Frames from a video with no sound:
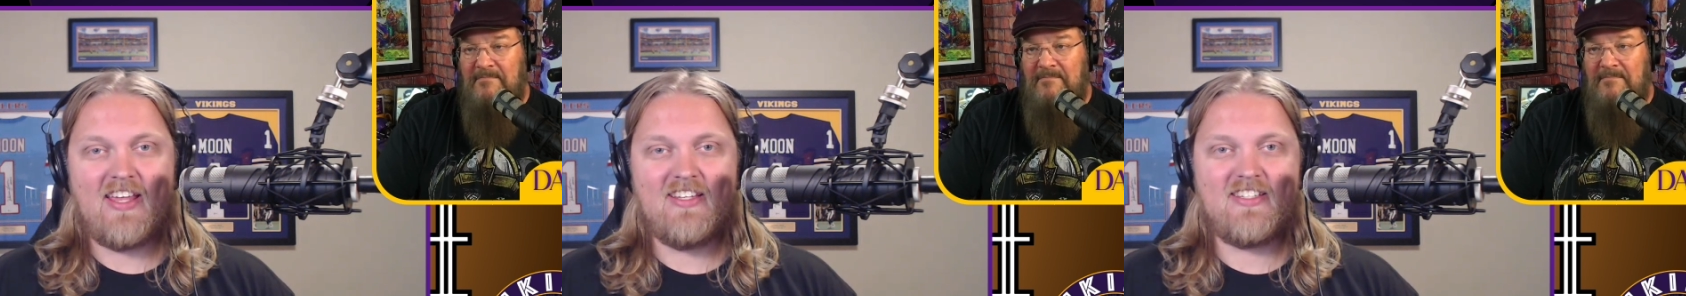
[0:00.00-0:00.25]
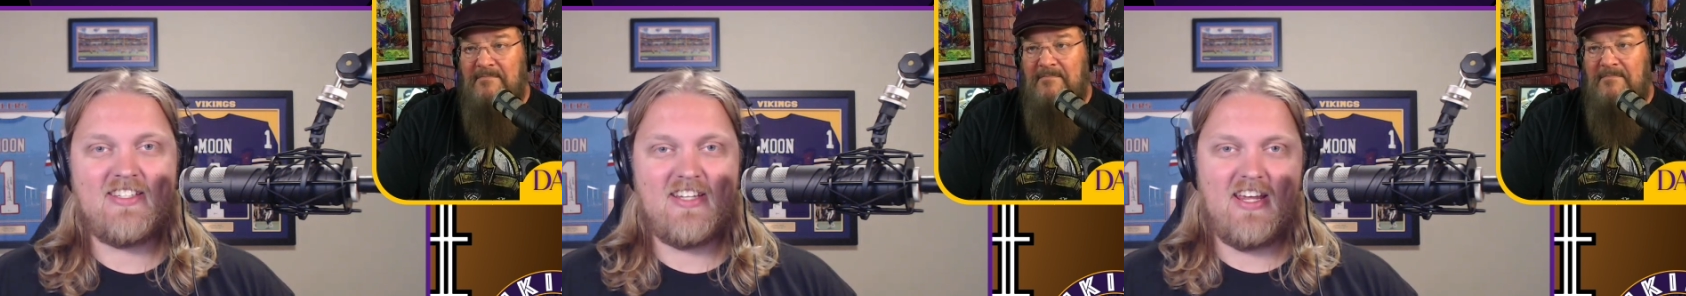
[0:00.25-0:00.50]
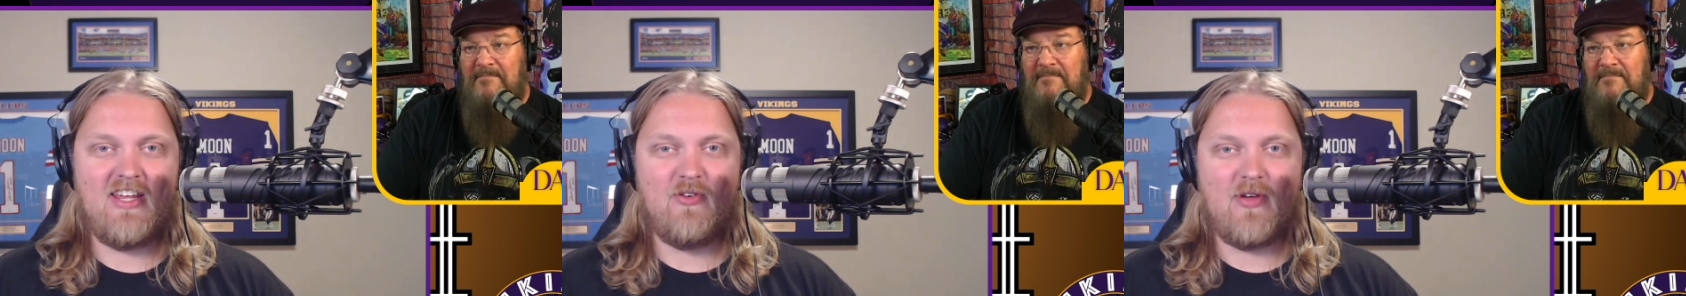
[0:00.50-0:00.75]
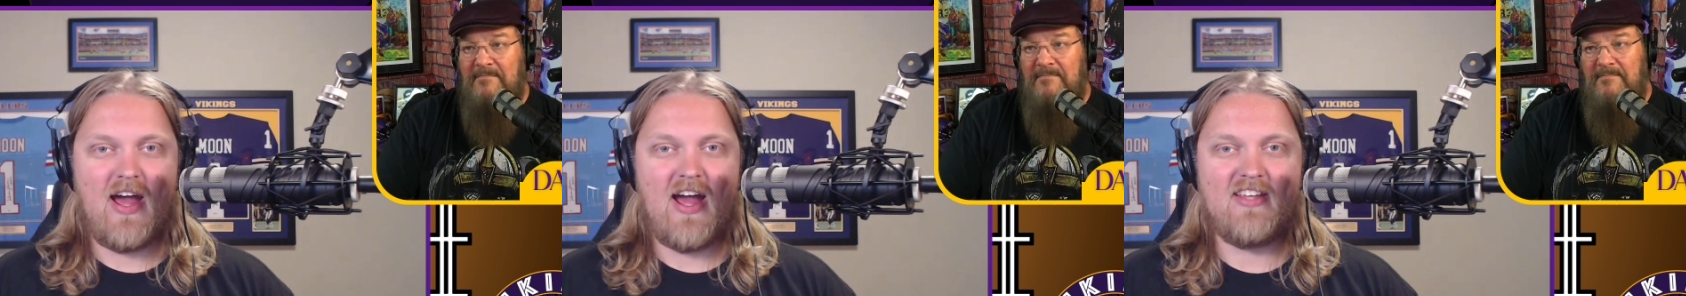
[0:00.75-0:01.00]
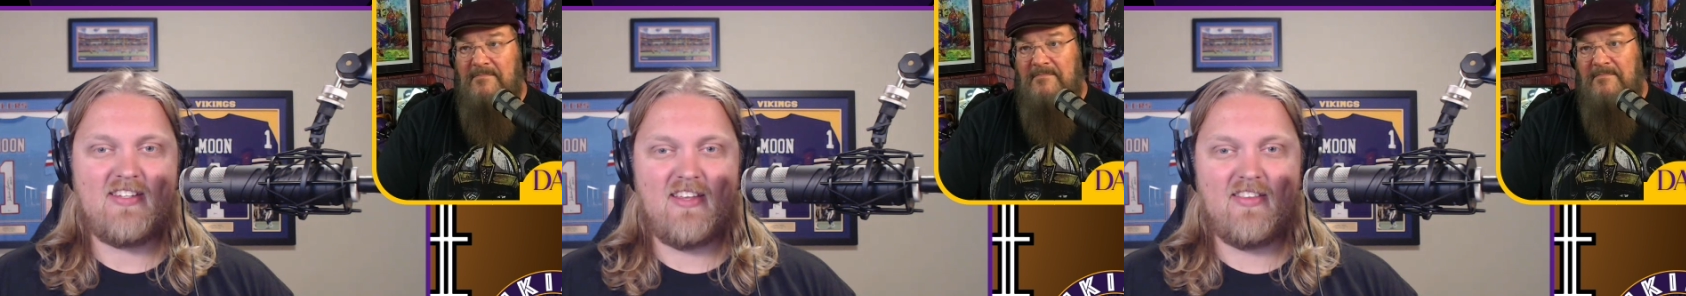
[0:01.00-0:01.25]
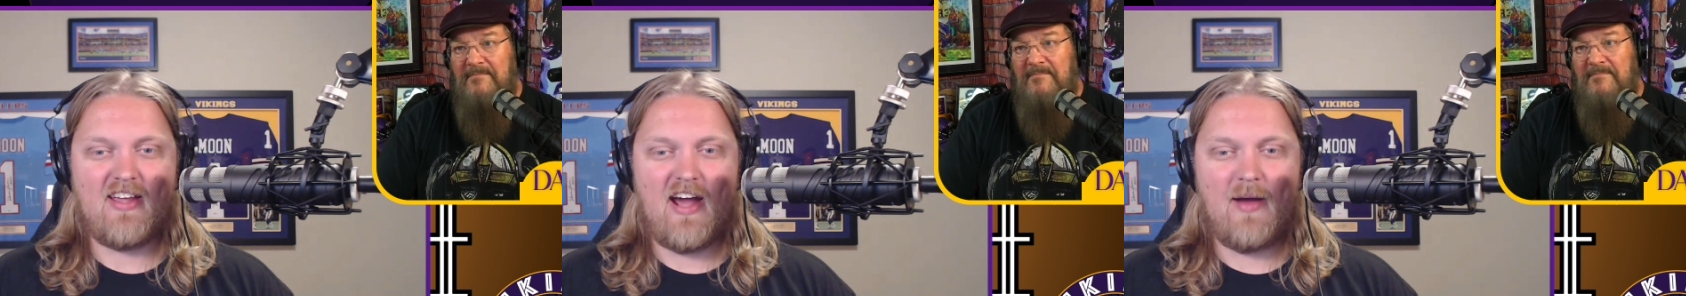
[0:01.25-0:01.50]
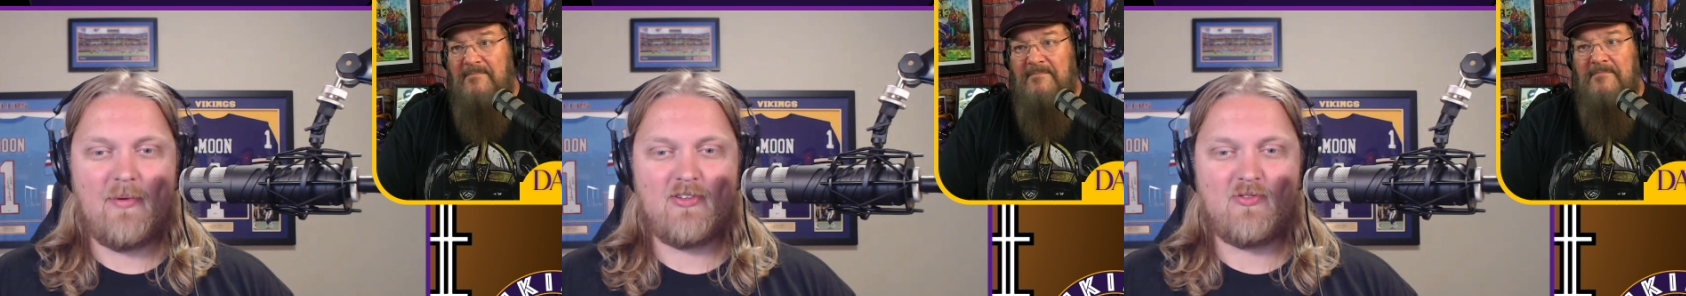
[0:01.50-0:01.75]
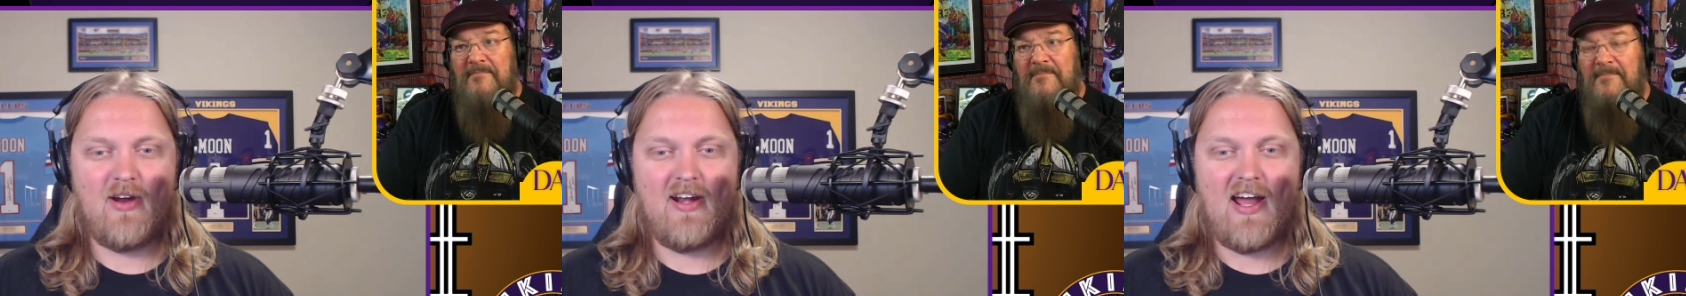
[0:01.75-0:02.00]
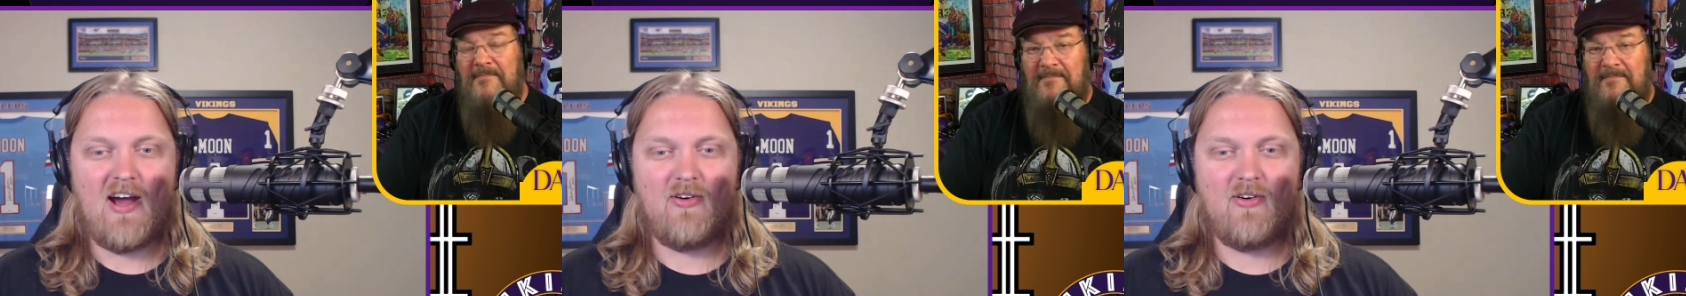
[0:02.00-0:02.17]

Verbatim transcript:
Speaker 1: can see you guys in the comments right now,